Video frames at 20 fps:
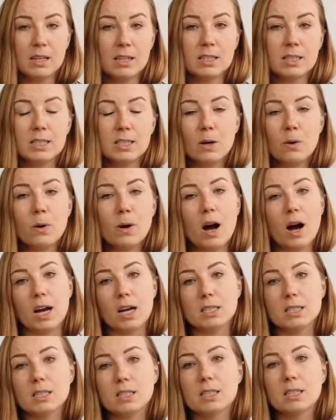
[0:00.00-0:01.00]
So
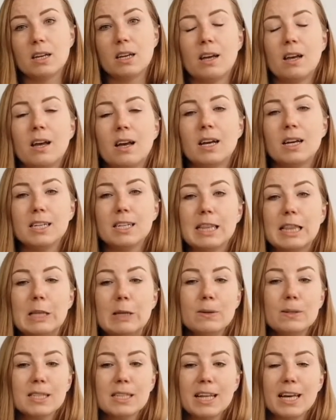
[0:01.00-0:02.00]
guys, it
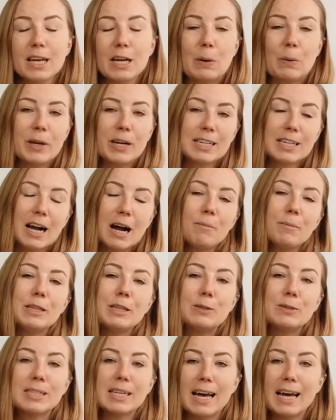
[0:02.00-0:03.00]
looks like we are coming
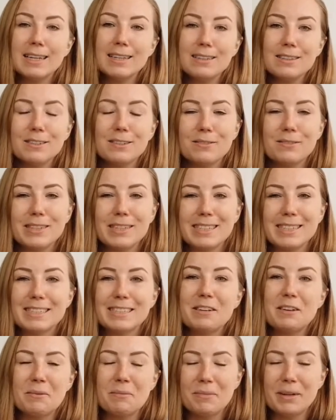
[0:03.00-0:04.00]
to the end of this
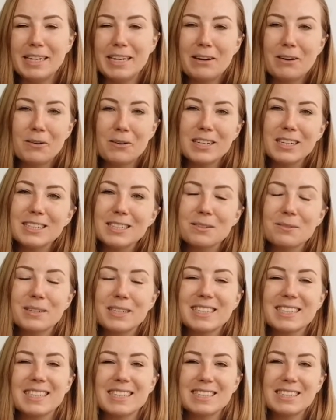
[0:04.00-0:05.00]
mini course
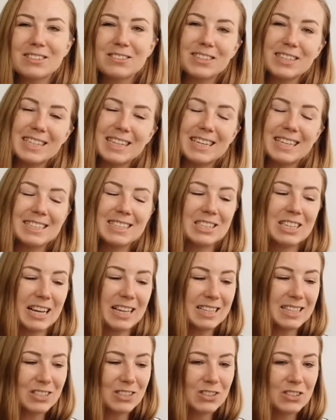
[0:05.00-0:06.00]
with a 3 days
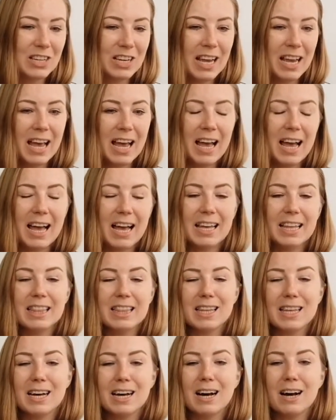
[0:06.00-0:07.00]
challenge. And
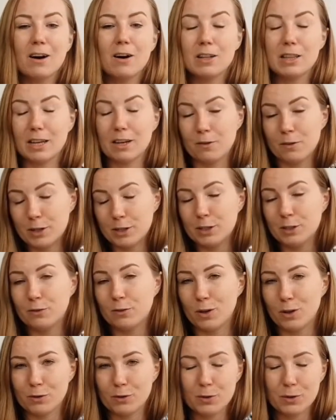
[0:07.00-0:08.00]
first of
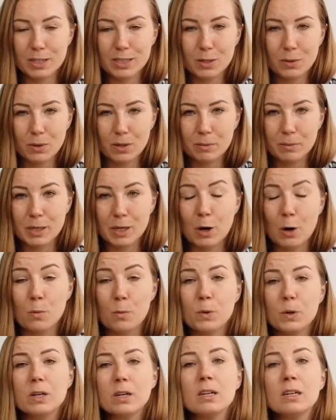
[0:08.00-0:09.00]
all, of course, there will be
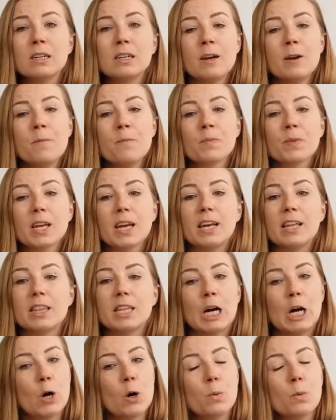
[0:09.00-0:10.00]
homework. And the
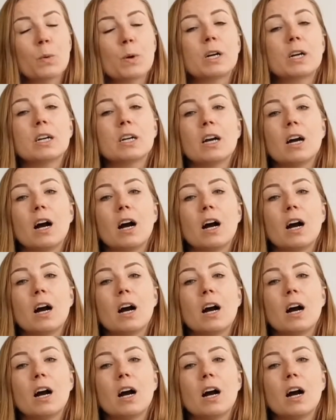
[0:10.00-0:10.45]
homework